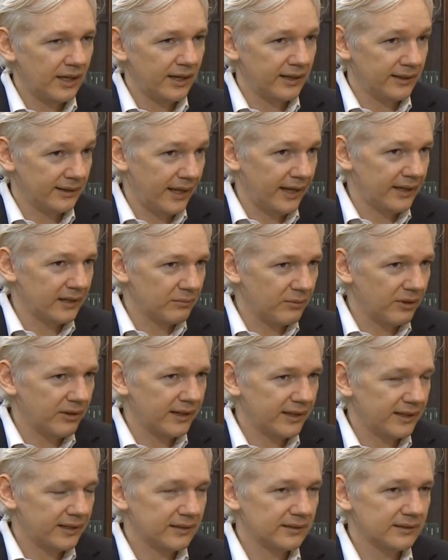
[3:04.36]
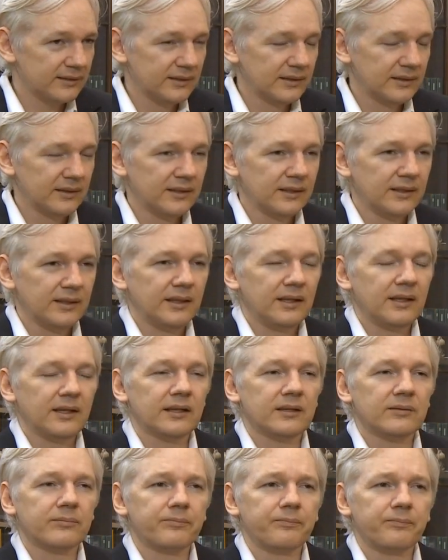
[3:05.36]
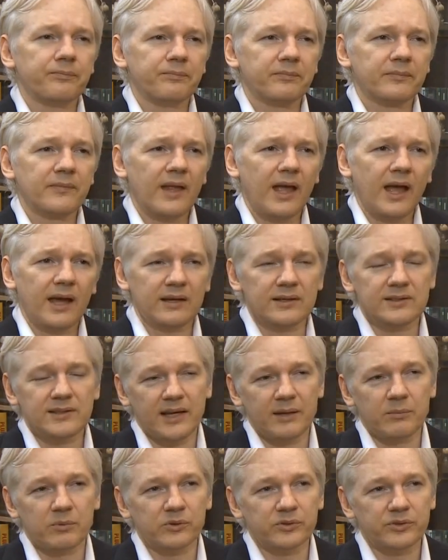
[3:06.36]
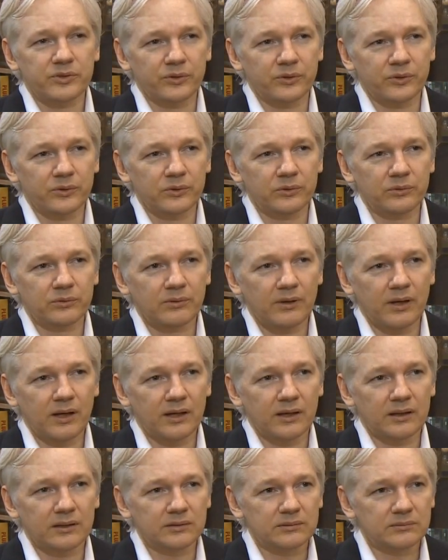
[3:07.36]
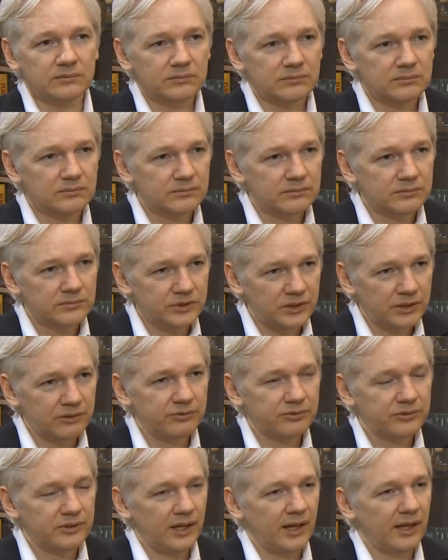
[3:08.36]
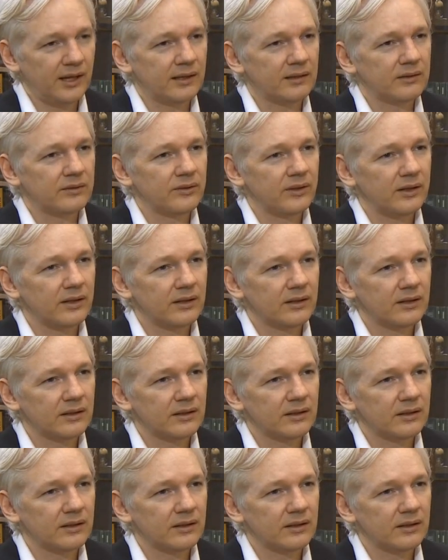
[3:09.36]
in Latin America, and is able to shift and